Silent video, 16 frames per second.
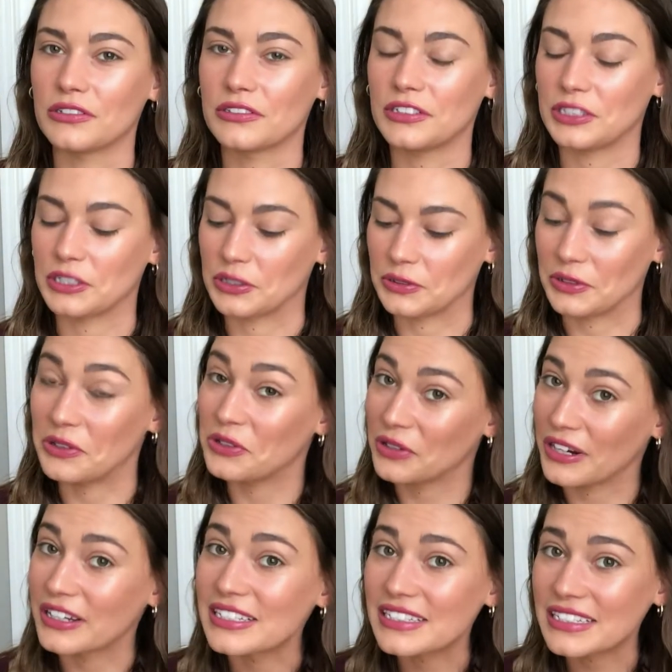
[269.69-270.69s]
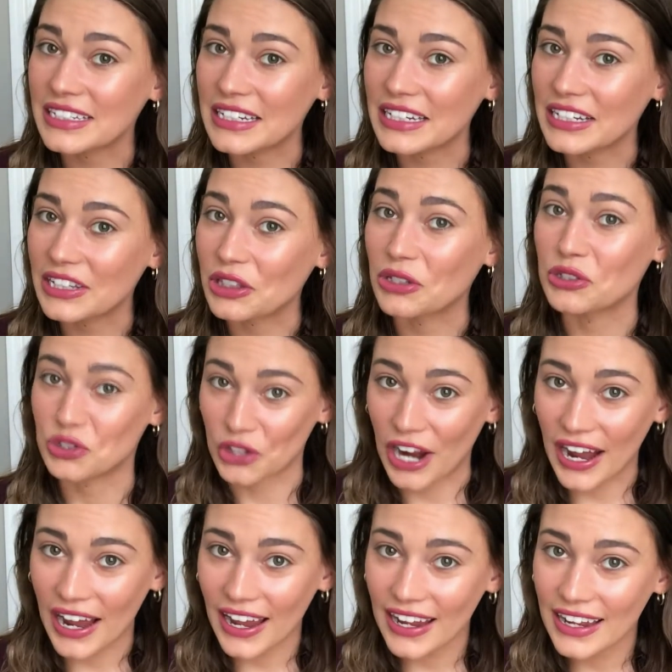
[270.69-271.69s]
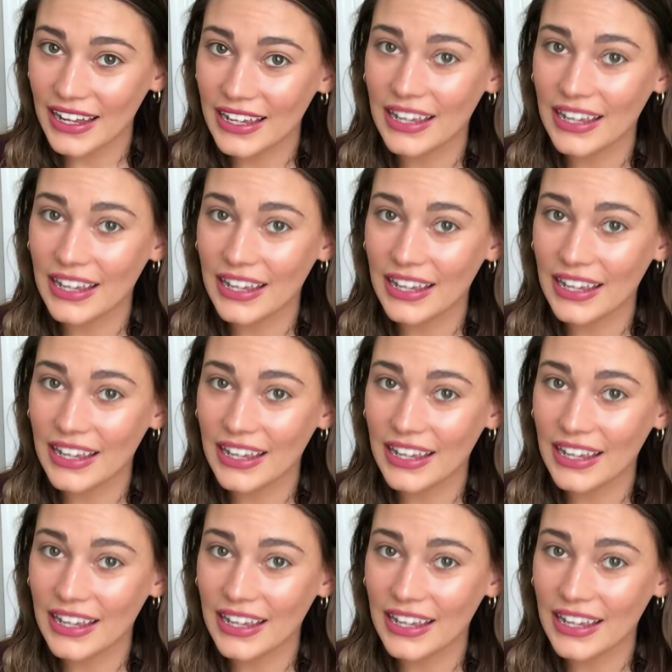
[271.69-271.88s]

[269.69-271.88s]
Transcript: you know, a little crusty, a little dry?